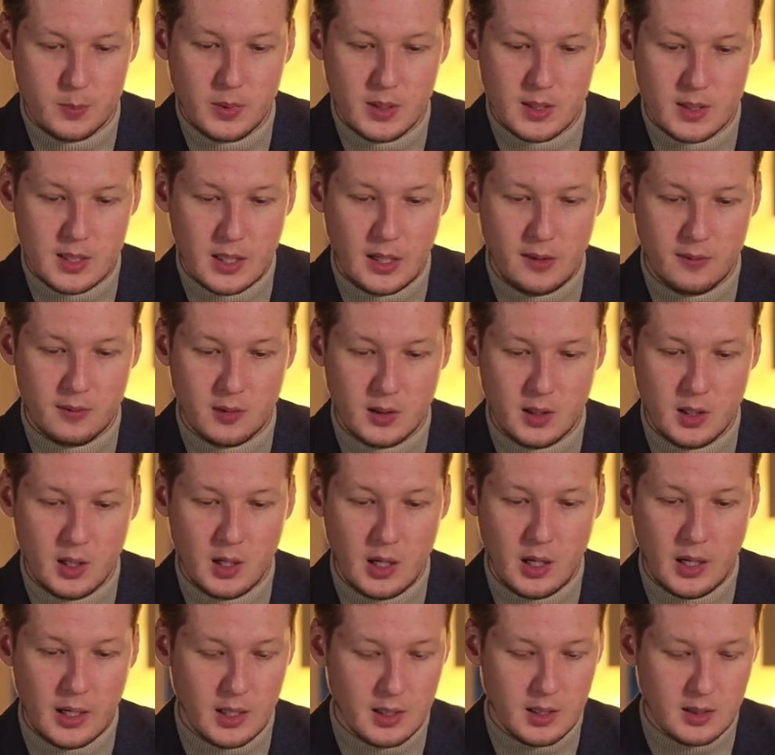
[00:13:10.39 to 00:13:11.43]
be saved
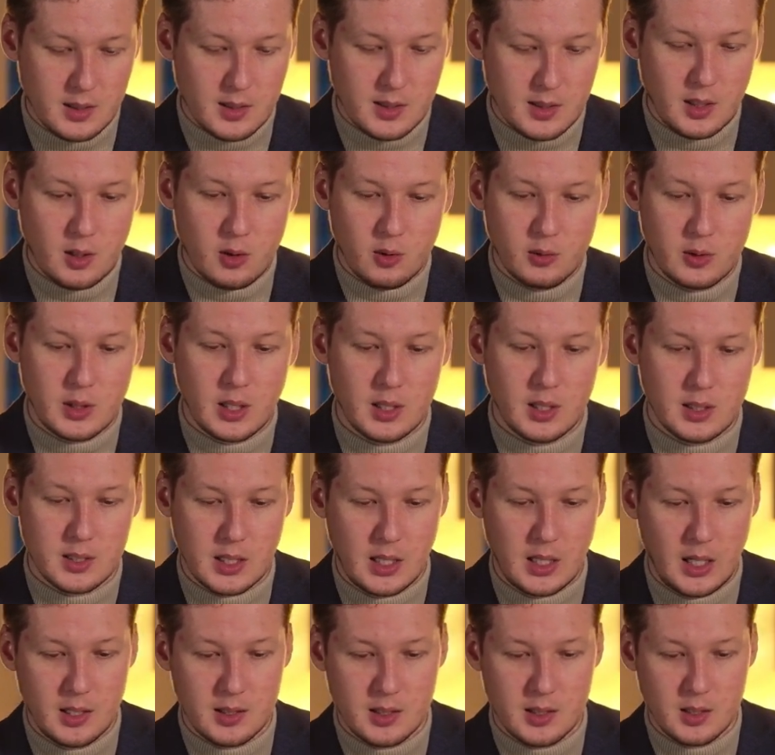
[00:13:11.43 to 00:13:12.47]
here, and 0
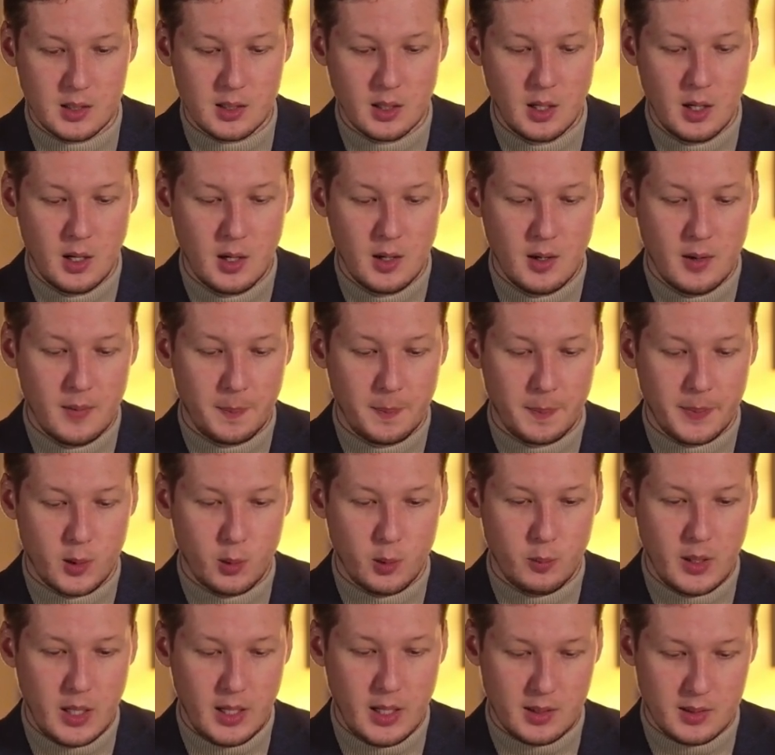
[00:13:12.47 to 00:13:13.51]
test cases
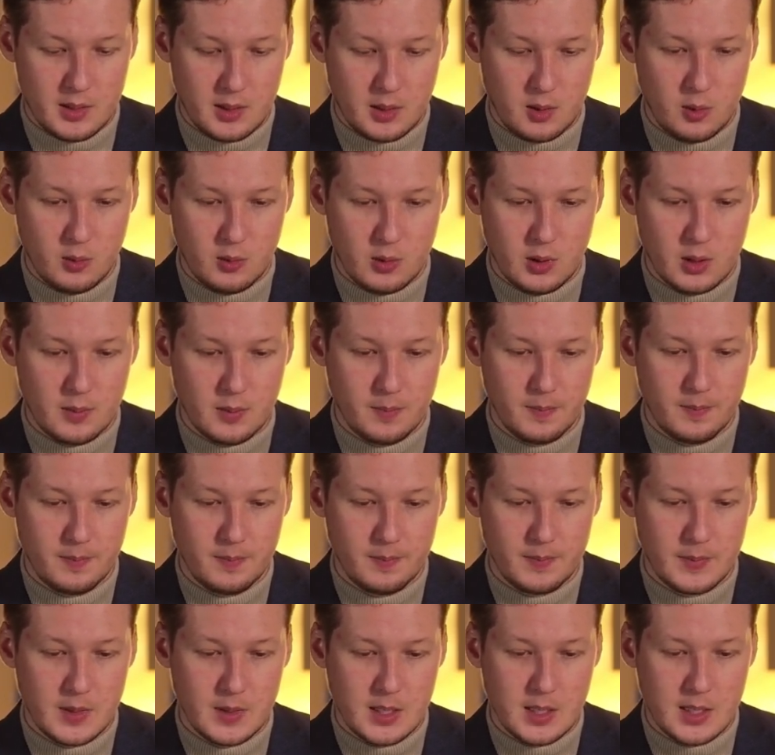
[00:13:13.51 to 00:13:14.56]
to be executed.
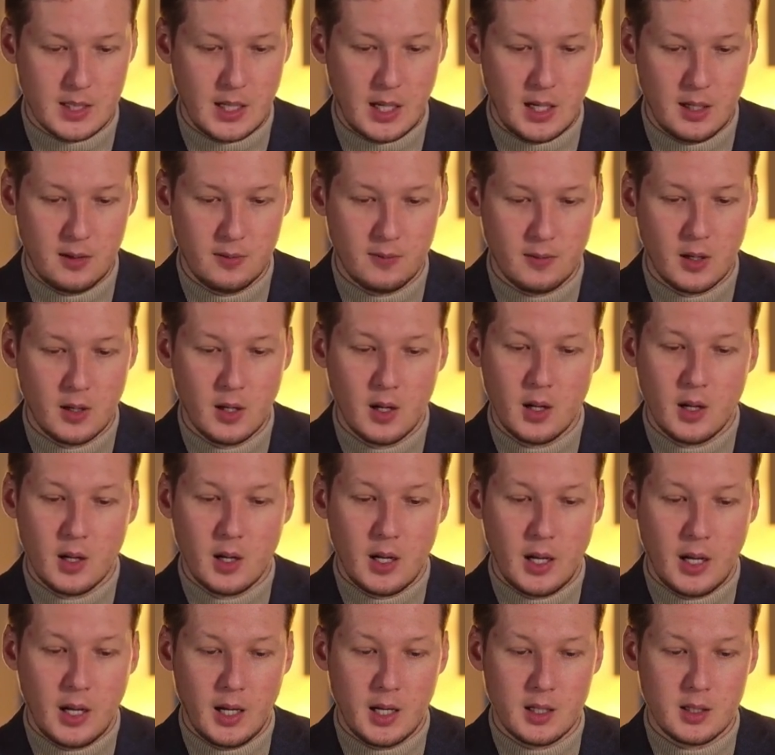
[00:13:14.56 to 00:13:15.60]
Save,
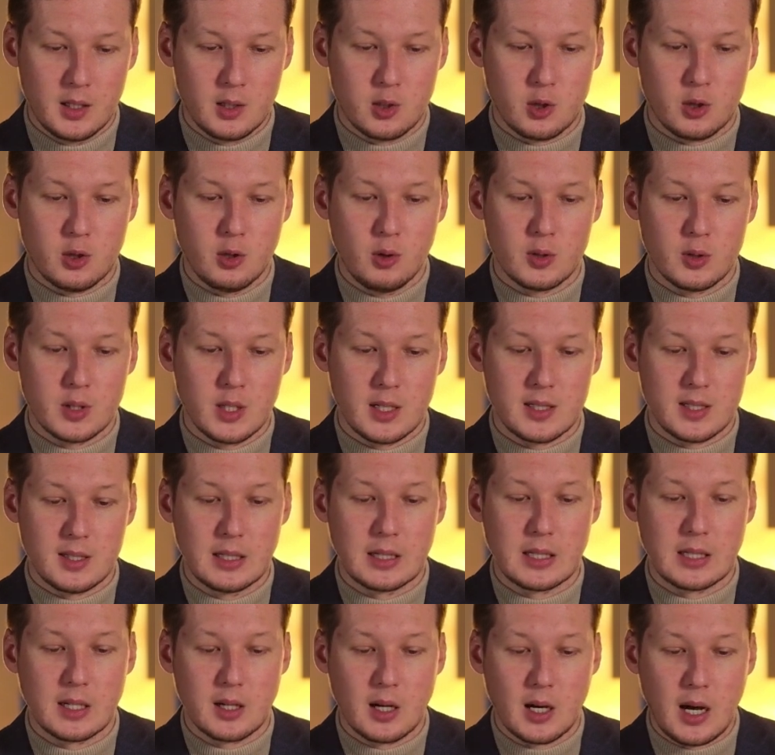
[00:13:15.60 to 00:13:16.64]
and it shows
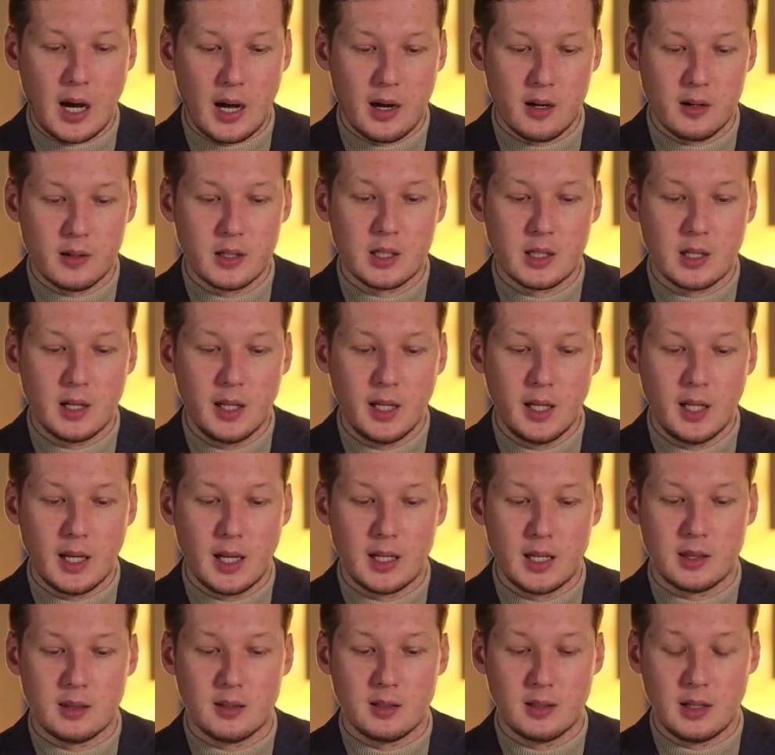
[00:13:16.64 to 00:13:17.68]
us that
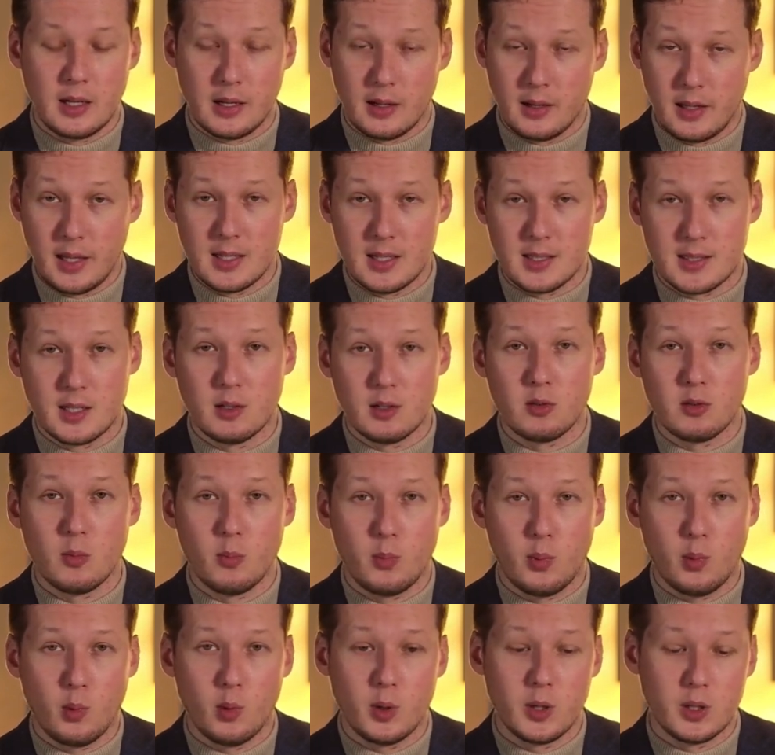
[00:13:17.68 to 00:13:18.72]
currently at, again,
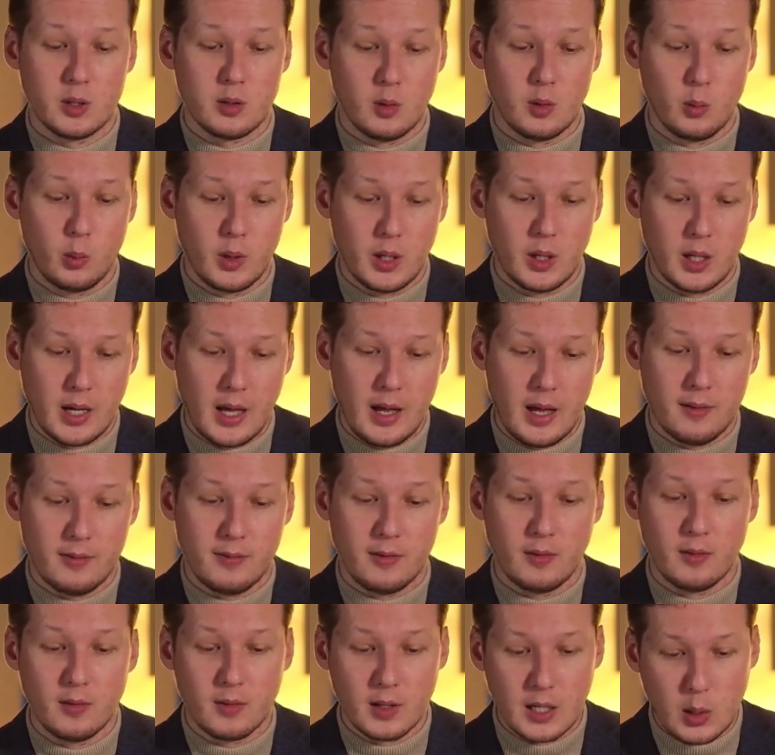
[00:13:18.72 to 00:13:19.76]
0 point, we
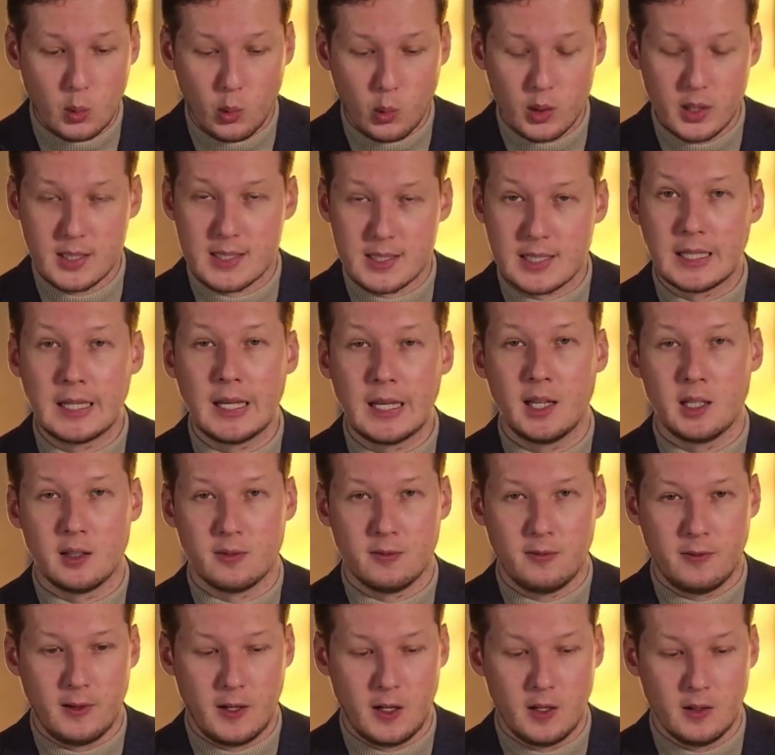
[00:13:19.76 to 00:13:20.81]
have quality
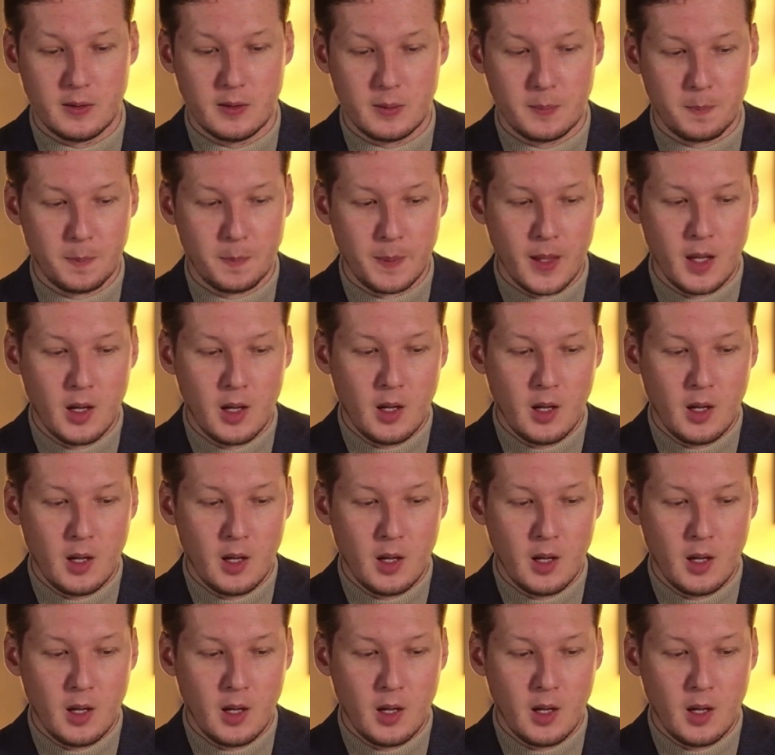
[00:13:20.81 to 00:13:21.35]
gate failed.